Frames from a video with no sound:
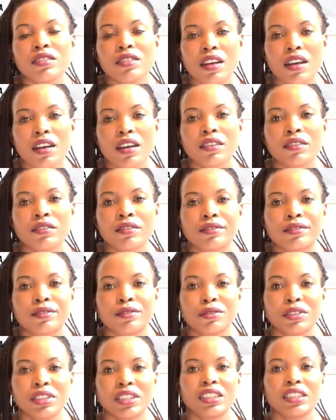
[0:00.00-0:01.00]
yeah,
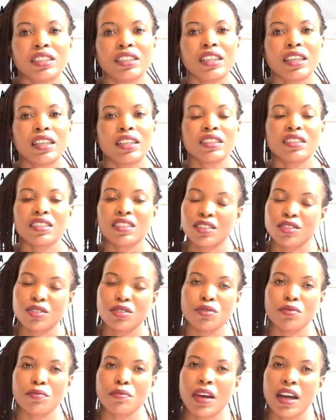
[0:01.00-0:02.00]
we didn't
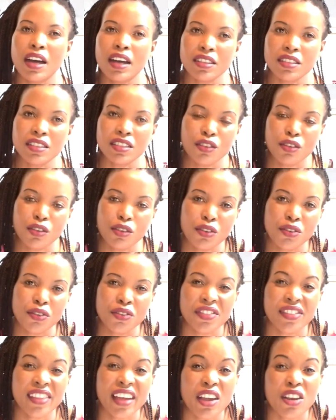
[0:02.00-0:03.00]
do much.
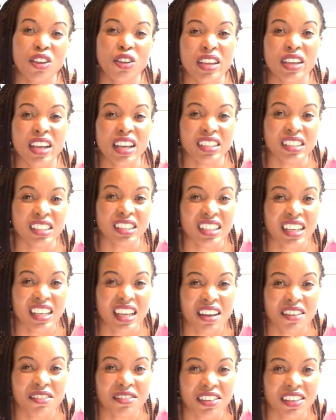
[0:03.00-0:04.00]
The lawyer did
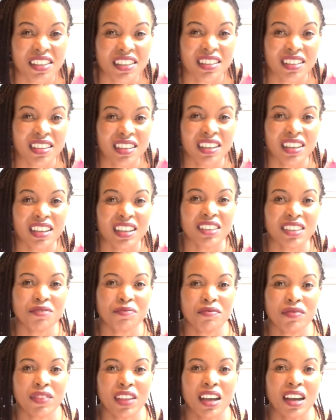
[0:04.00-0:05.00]

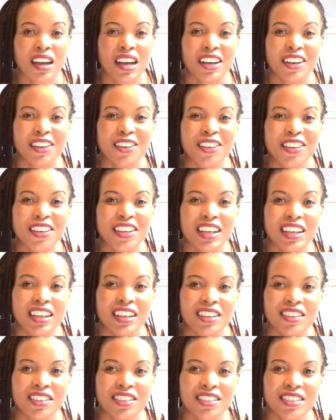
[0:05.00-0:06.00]
everything. Our
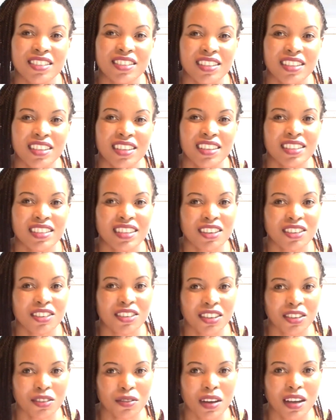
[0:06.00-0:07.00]
lawyer was a
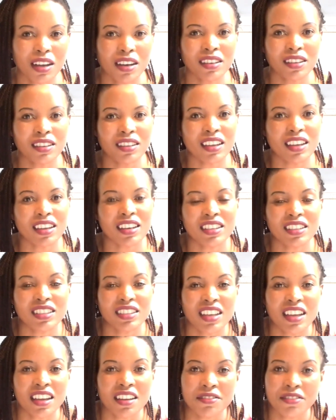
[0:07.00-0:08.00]
good one. They
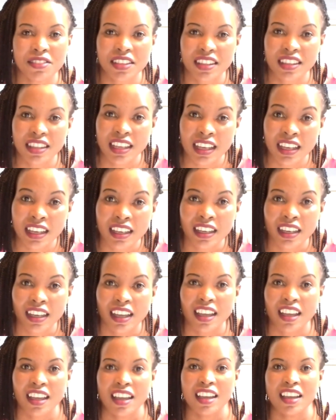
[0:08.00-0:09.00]
did everything,
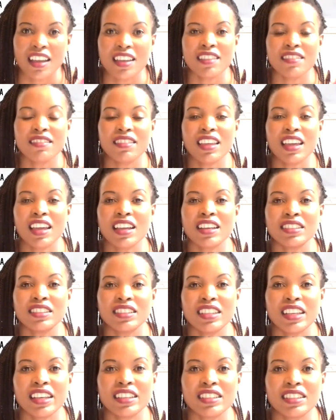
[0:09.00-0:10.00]
and
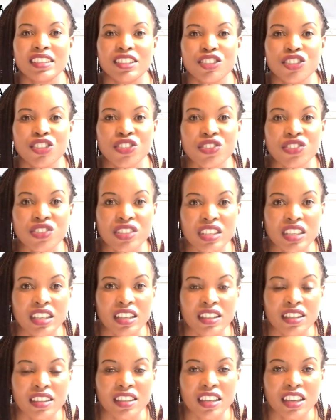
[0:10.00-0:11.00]
then they used
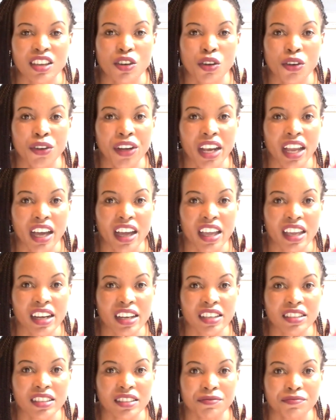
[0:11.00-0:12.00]
the
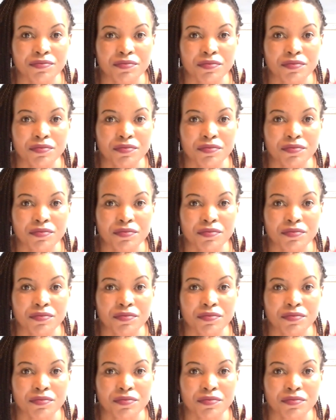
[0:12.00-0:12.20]
online